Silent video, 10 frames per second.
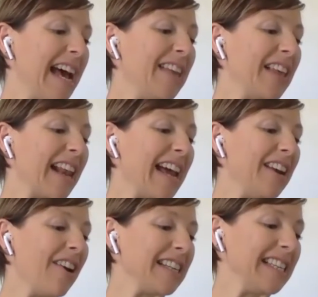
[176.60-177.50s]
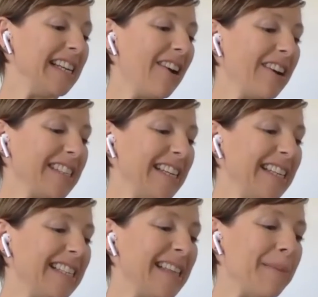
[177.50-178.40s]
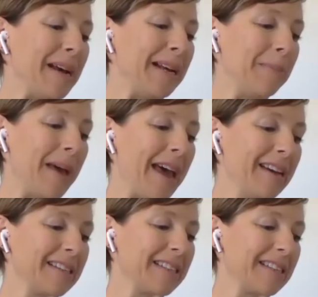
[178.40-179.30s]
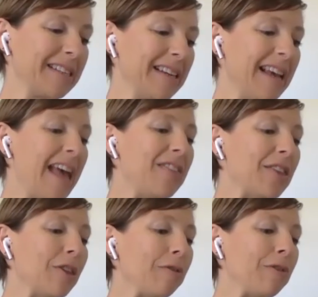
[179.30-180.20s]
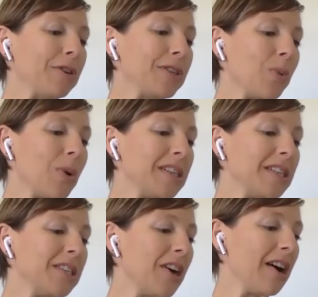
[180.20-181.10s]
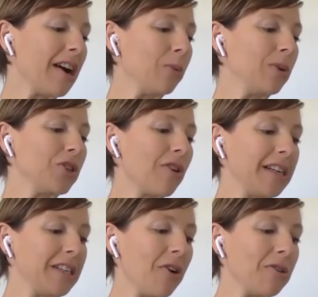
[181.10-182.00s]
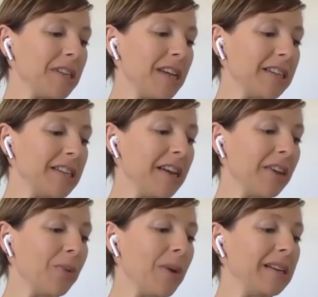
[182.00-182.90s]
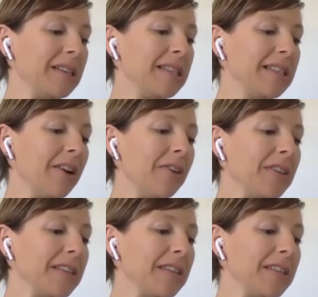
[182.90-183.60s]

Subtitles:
In the late 1990s, they made a pact that the first one to die would try to contact the other one still on